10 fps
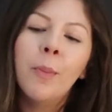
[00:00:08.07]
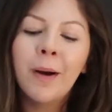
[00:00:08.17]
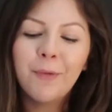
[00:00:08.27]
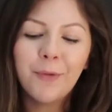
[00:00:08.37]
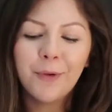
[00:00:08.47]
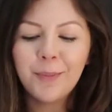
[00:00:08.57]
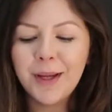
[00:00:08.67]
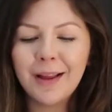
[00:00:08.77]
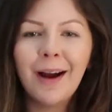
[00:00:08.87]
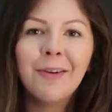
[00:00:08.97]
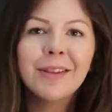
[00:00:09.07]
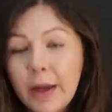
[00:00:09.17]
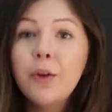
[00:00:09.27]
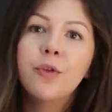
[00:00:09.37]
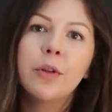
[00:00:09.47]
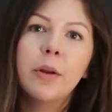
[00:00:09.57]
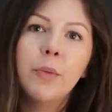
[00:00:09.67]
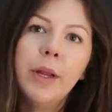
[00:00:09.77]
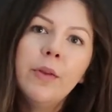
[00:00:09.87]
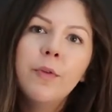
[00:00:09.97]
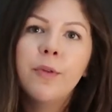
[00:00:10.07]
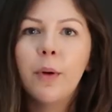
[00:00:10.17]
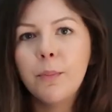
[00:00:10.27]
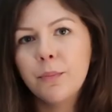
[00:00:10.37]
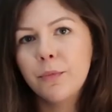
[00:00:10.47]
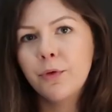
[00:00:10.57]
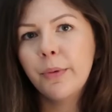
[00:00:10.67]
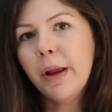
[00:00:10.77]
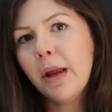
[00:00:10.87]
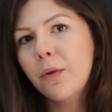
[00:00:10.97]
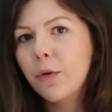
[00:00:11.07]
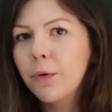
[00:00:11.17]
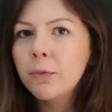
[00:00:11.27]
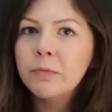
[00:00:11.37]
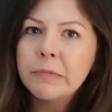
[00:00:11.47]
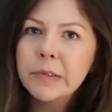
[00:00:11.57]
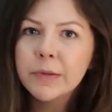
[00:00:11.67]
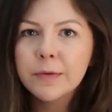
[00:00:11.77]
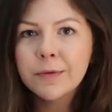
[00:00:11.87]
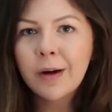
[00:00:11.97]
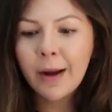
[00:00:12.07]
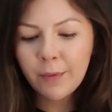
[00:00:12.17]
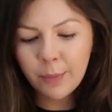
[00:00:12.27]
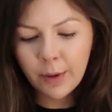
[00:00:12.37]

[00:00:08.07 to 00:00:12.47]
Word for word: month for me now. I usually read from three to five